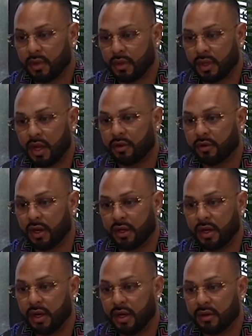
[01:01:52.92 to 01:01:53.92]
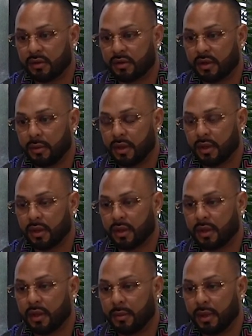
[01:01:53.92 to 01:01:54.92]
a lot of great Canadians coming
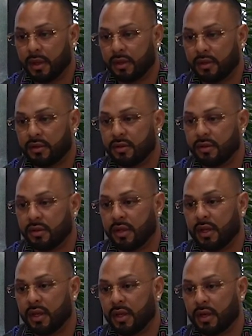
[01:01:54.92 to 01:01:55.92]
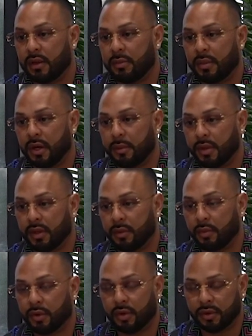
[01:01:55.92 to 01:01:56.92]
coming into the uh,
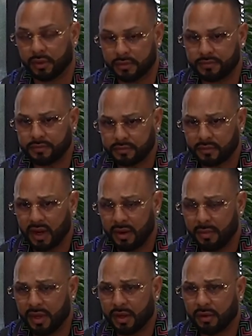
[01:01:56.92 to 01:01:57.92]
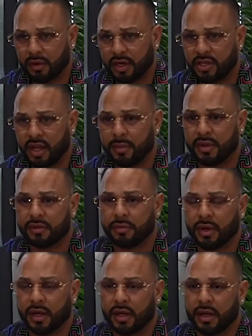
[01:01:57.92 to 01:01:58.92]
bodybuilding world and being great champions.
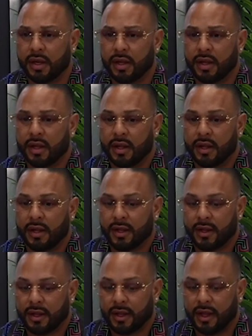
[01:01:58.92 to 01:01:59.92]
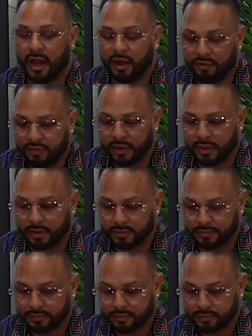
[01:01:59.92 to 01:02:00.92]
But I feel
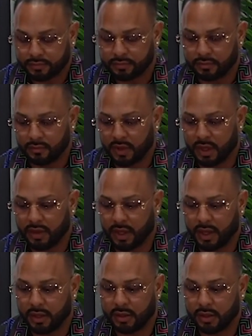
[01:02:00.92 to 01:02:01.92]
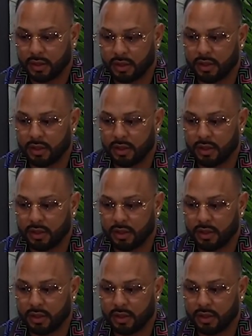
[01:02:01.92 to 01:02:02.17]
that you